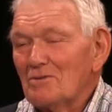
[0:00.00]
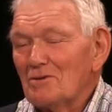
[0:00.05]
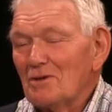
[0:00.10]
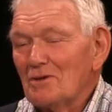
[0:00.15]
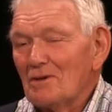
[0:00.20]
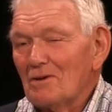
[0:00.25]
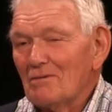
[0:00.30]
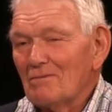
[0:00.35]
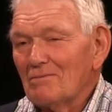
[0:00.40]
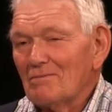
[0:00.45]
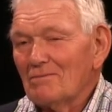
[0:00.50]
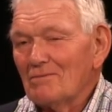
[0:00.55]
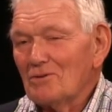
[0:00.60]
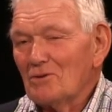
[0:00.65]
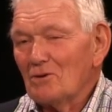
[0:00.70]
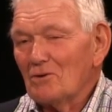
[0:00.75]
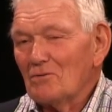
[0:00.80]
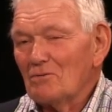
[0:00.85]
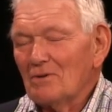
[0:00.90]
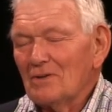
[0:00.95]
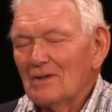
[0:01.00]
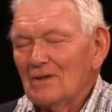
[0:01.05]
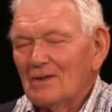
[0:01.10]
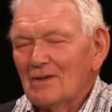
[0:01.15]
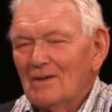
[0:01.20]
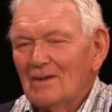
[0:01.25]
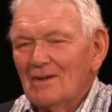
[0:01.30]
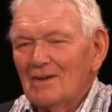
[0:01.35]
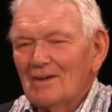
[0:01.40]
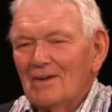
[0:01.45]
Yeah. So
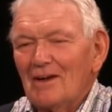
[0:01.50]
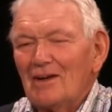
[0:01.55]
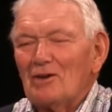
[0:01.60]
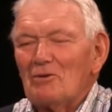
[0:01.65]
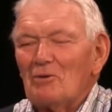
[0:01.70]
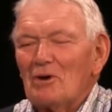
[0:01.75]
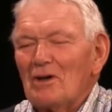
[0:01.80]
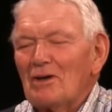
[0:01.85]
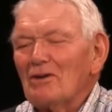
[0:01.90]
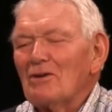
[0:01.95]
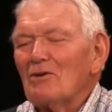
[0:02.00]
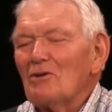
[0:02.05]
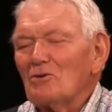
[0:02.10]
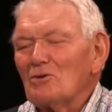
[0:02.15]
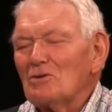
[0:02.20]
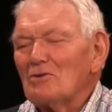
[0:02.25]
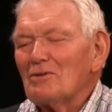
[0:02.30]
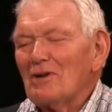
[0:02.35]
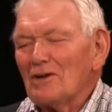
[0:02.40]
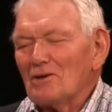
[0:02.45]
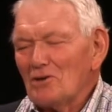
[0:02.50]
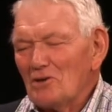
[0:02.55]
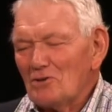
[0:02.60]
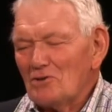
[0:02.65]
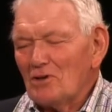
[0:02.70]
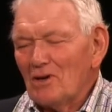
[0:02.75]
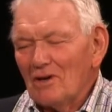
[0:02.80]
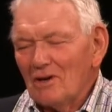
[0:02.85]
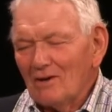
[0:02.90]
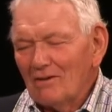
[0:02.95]
anyway, it's like I
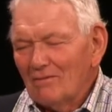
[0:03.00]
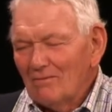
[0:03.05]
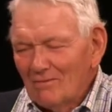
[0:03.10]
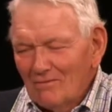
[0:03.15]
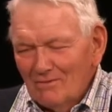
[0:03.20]
say,